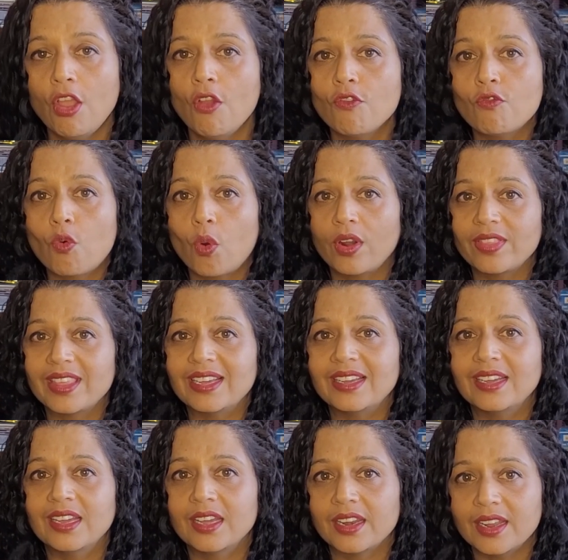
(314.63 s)
For the
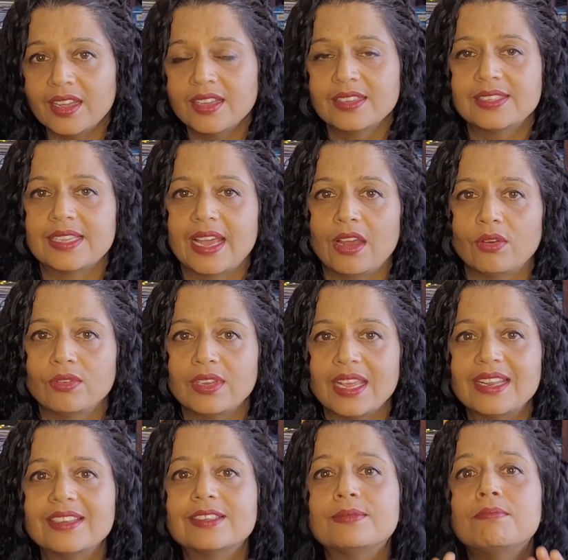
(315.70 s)
r sound,
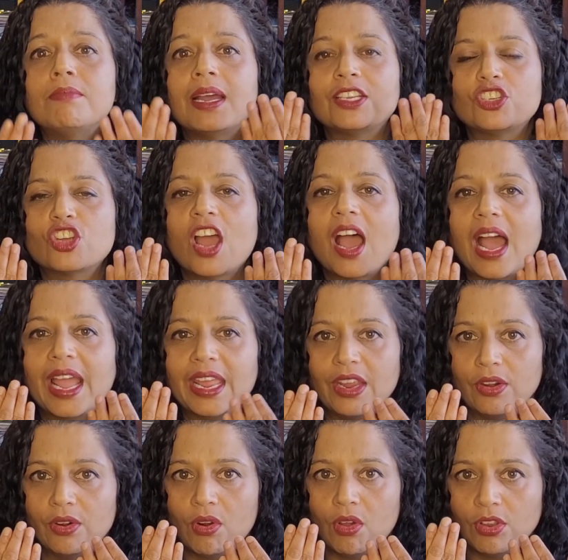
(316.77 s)
it is much
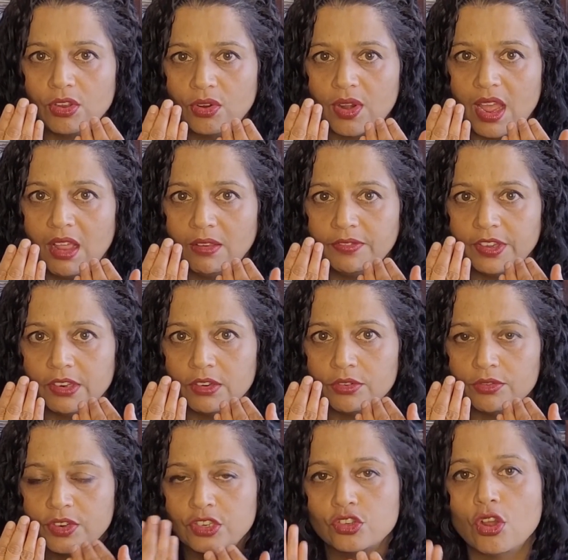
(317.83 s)
higher on your alveolar
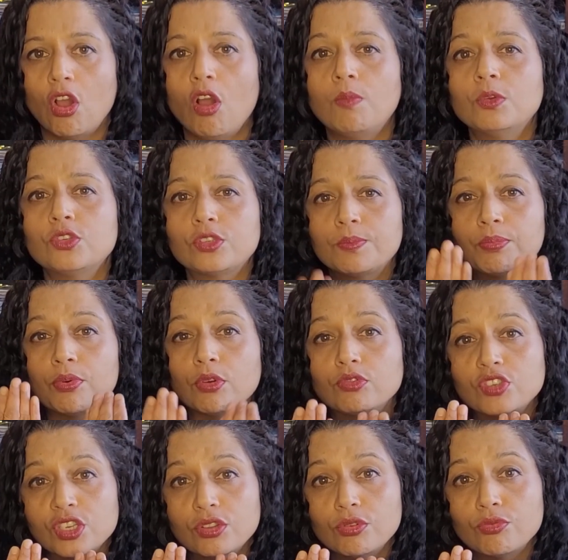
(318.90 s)
ridge, almost
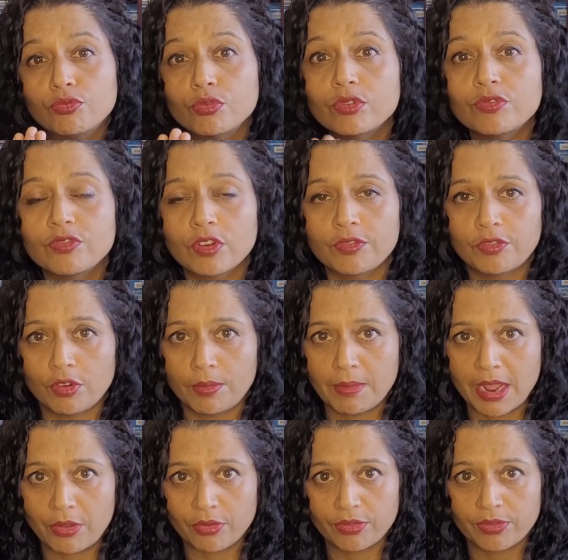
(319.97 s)
approaching the roof of your
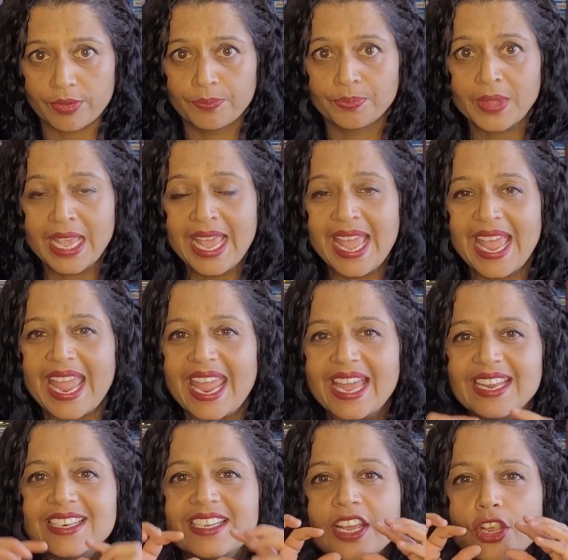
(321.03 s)
mouth.
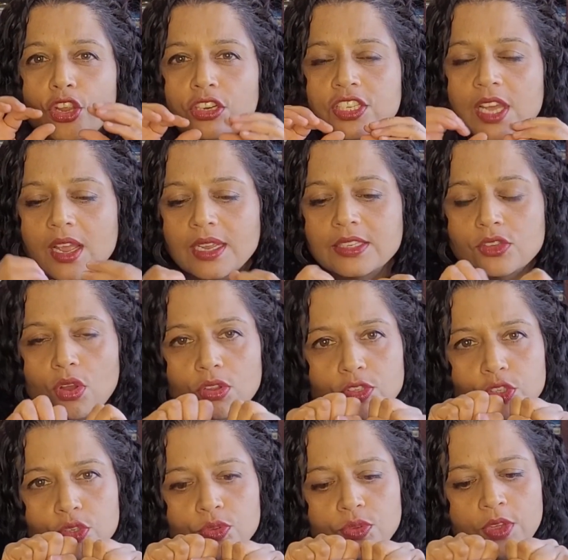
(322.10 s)
And your tongue is
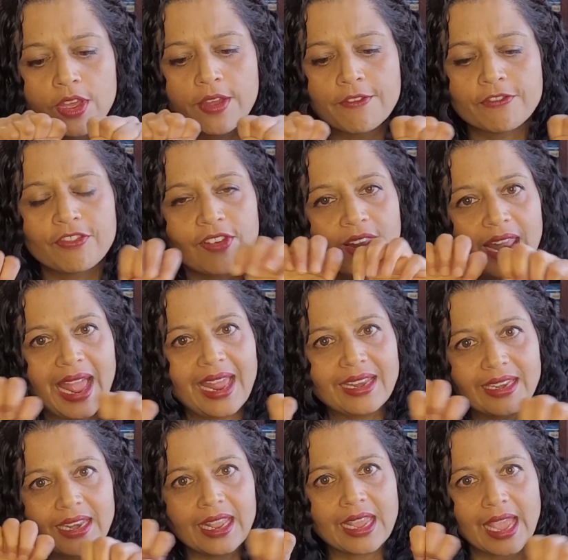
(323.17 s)
also
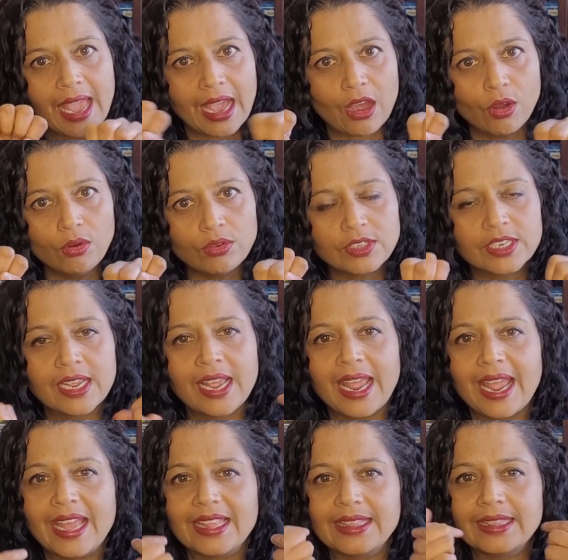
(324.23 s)
flattening out
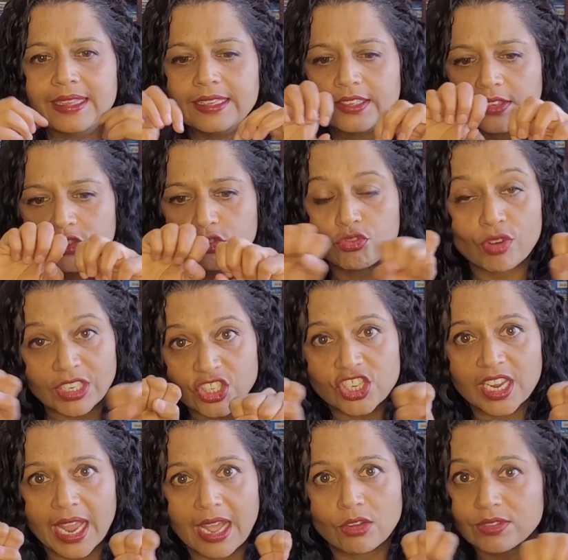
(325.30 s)
and
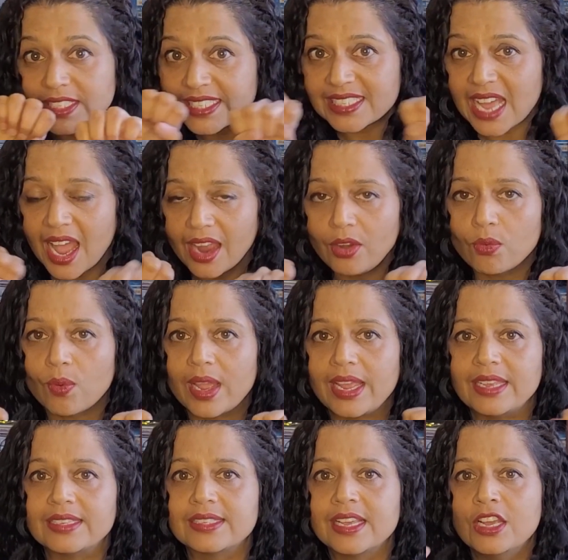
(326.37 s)
stretching out
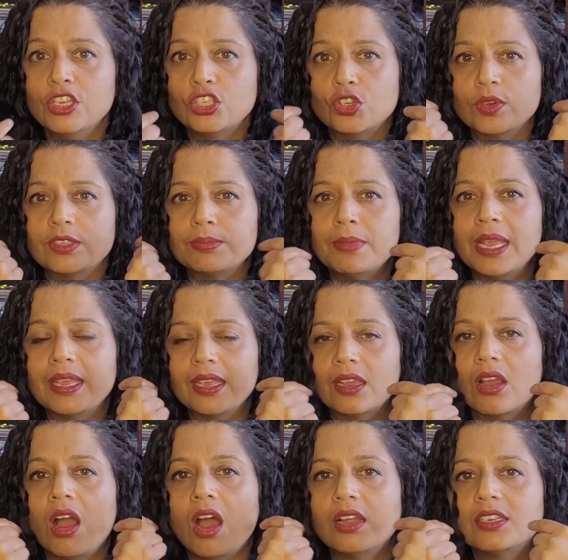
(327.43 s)
sideways, so it's making
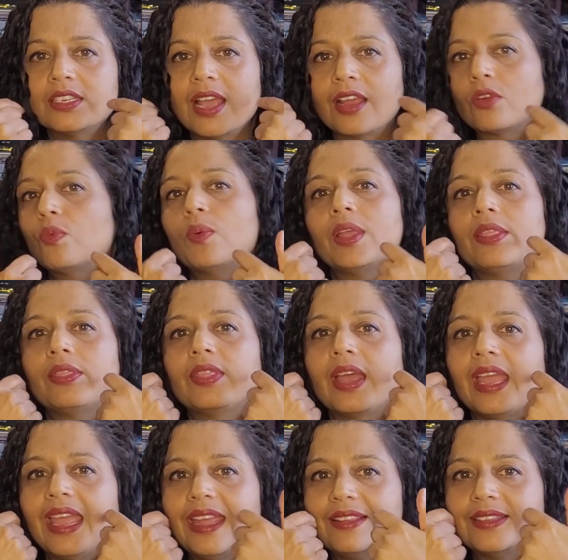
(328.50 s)
contact with
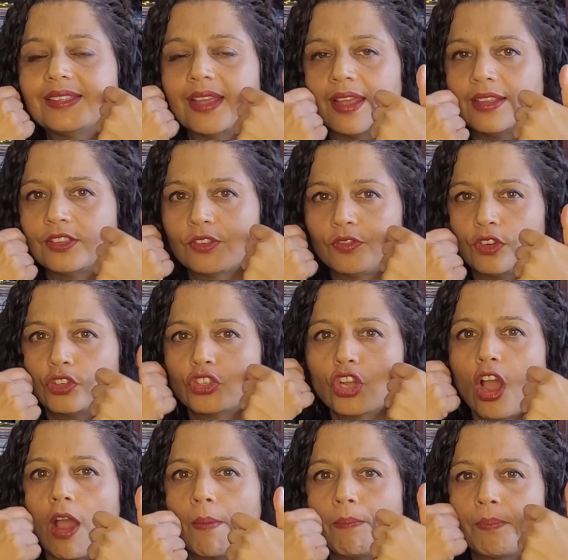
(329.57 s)
the insides of your
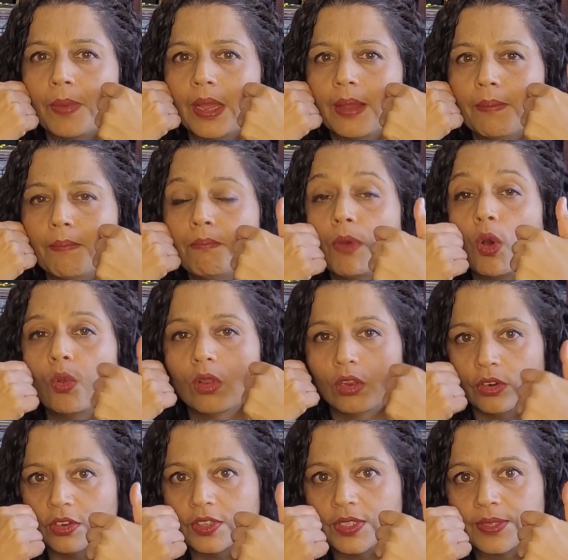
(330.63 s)
top
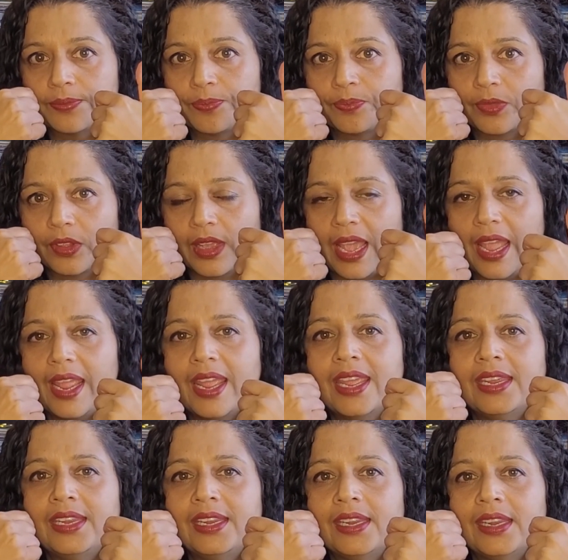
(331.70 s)
molars, okay?
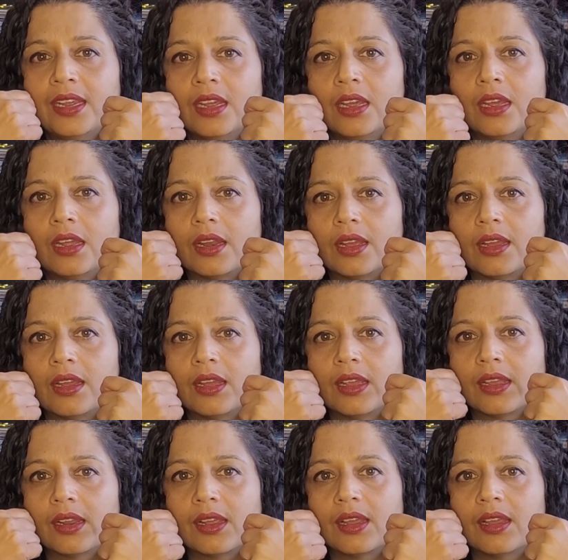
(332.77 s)
Ra,
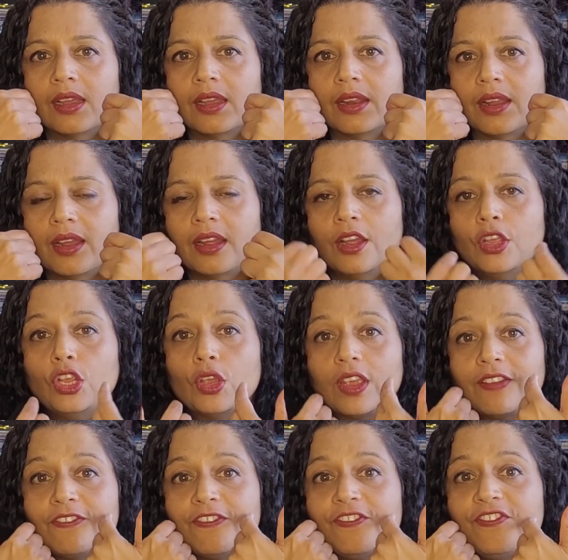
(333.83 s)
ra, ra. You
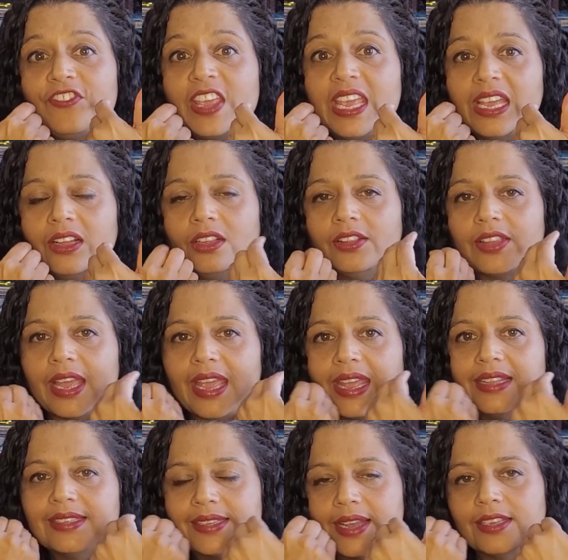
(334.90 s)
can feel the
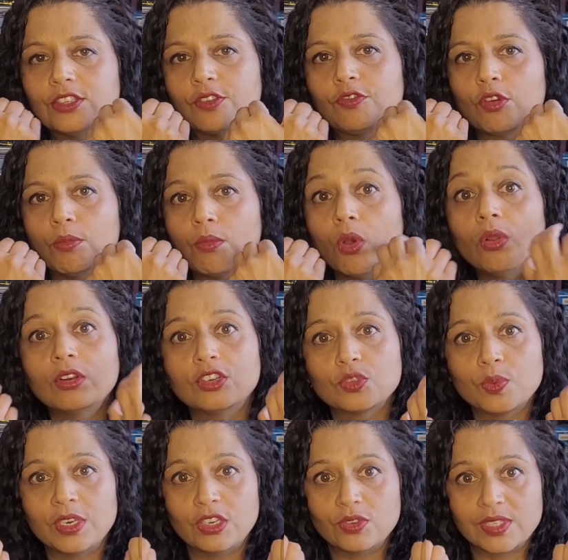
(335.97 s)
insides of your molars
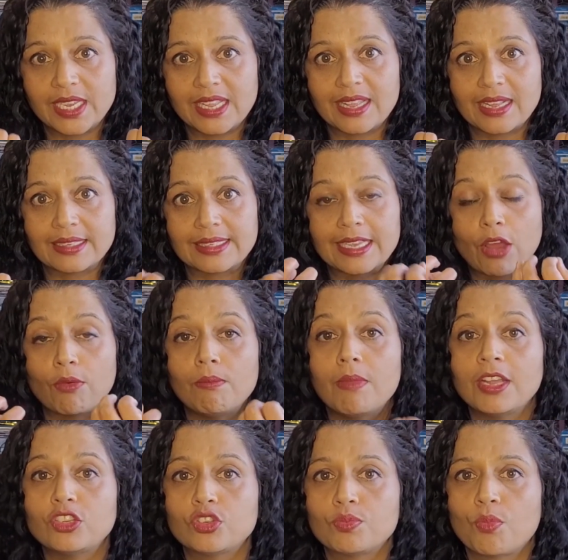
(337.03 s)
when you say that sound
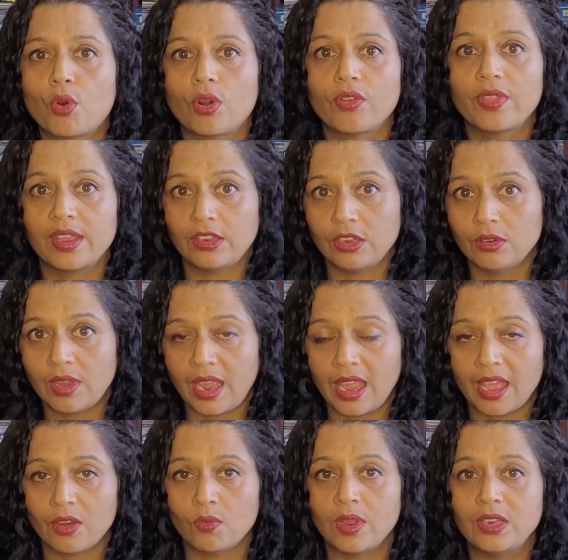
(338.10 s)
much more than you
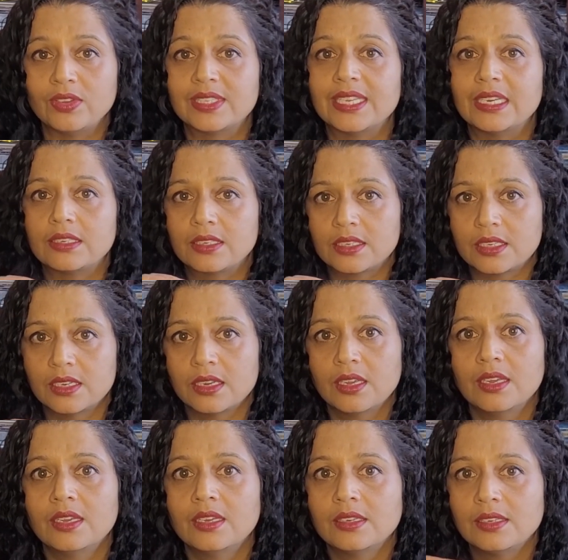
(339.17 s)
can when you say t,
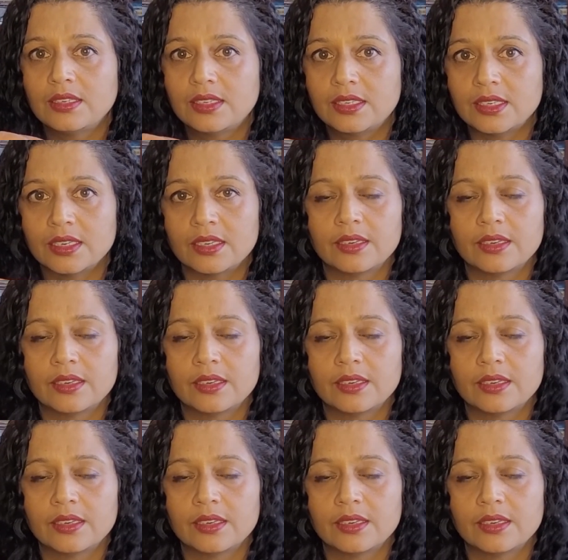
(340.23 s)
d.